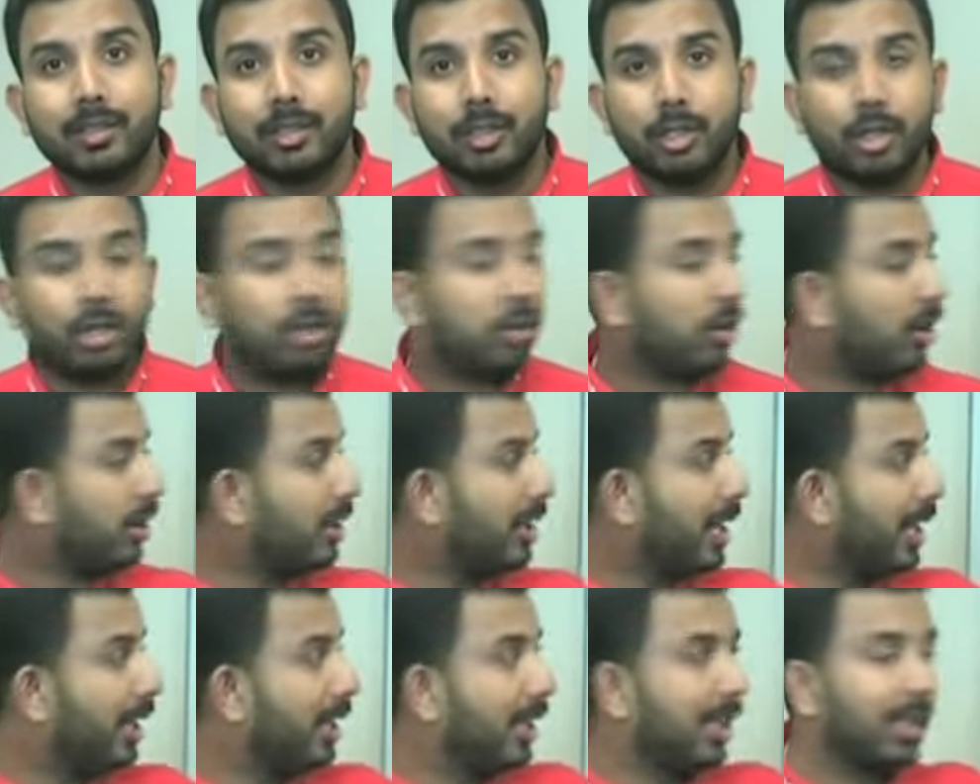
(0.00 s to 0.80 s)
You're
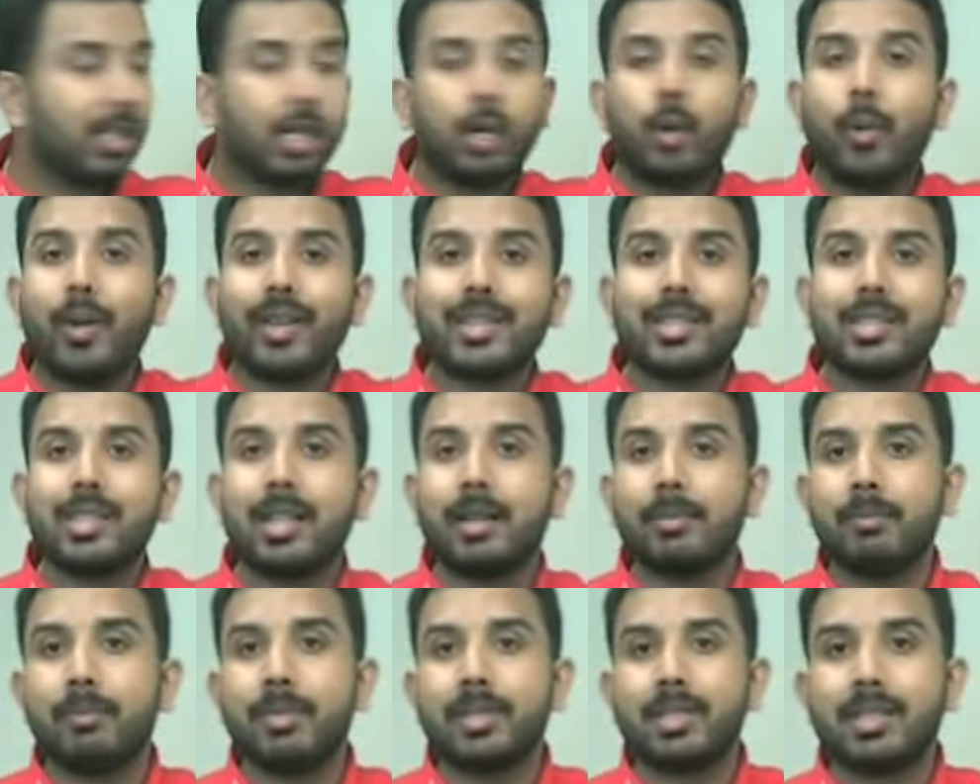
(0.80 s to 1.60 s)
not taking the
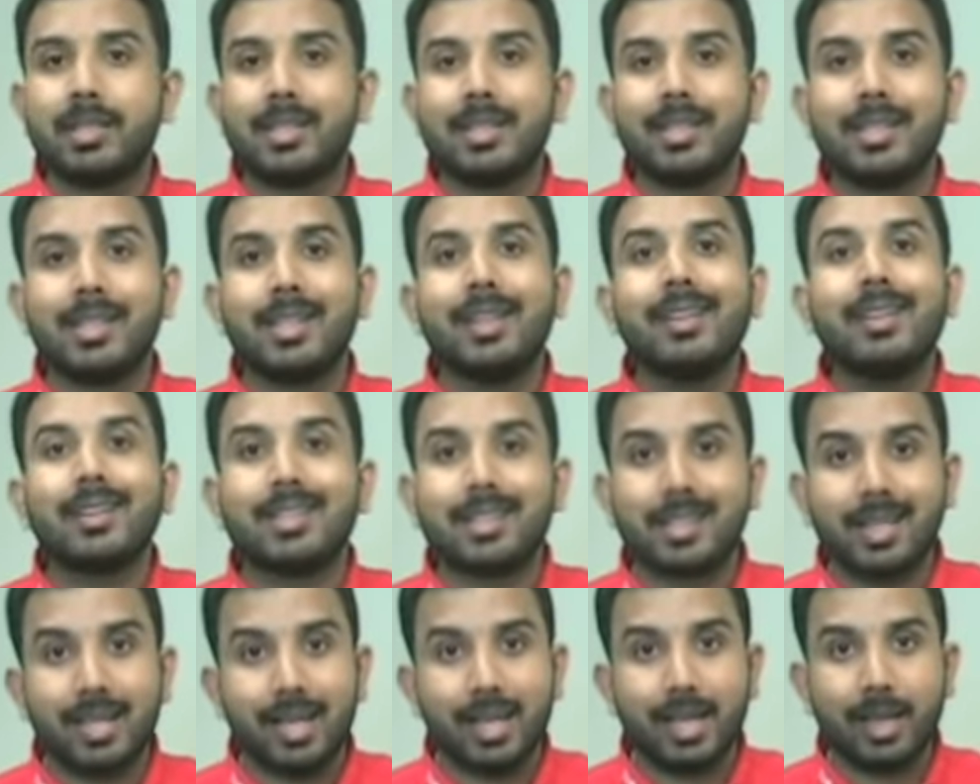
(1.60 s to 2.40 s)
QuestNet business
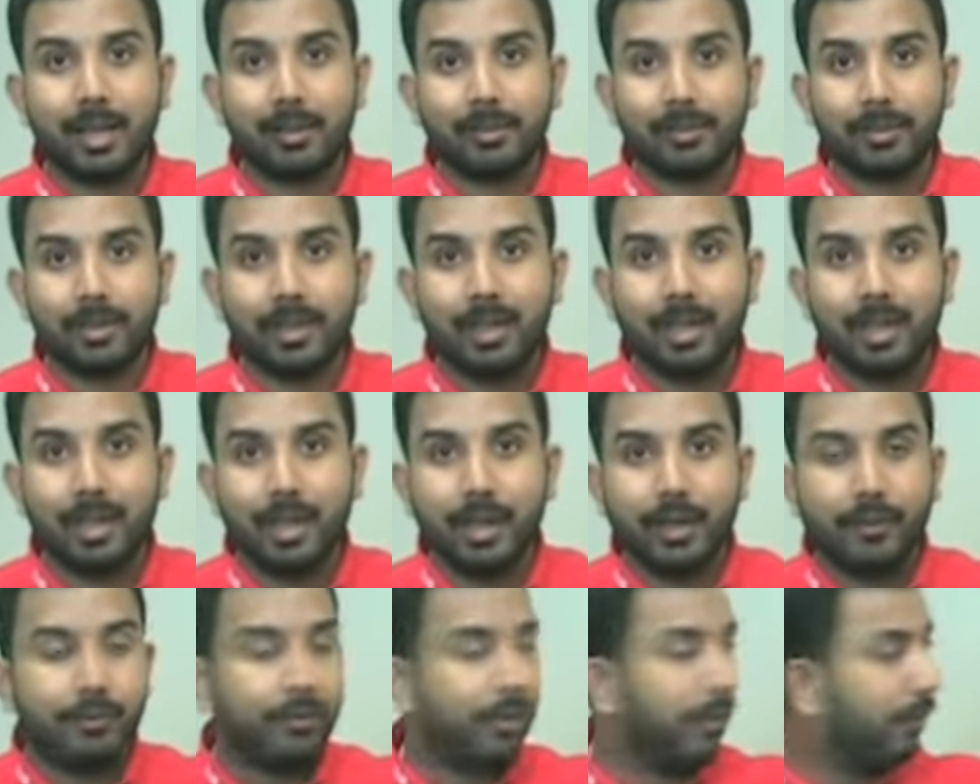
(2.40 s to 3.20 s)
seriously now.
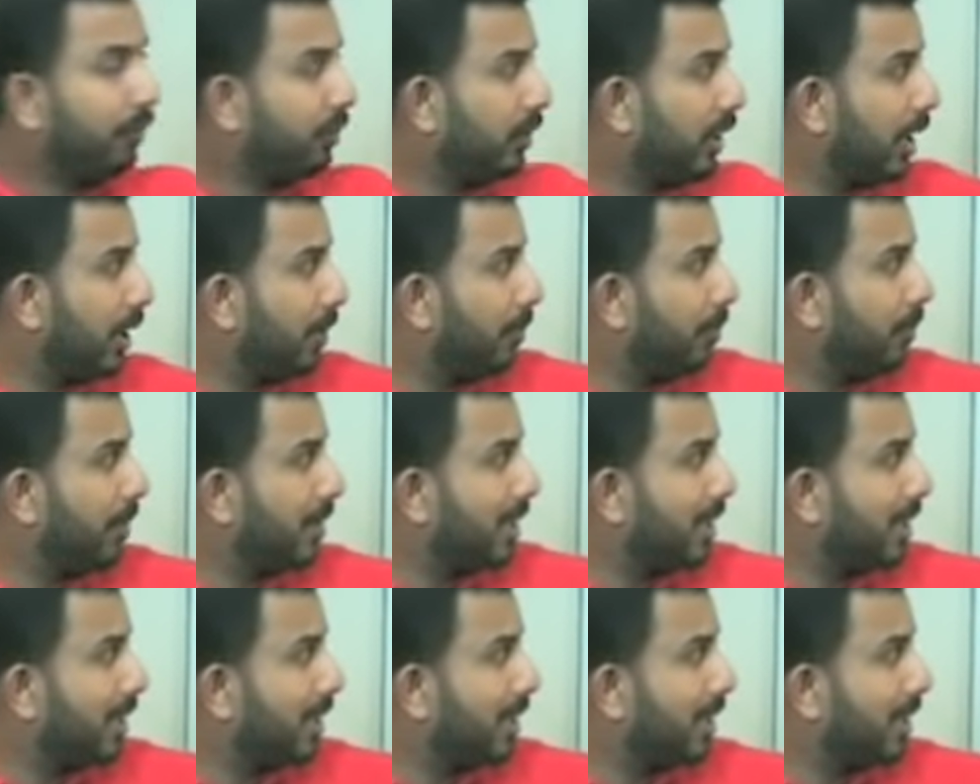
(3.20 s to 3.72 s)
15